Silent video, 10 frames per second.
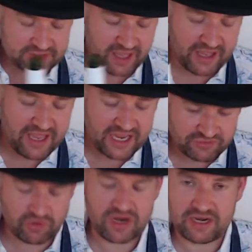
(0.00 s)
It's
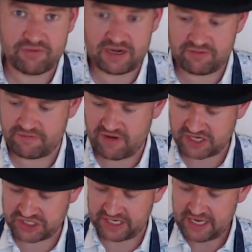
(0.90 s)
really, really
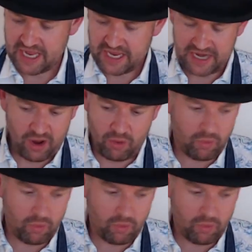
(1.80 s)
refreshing. Now,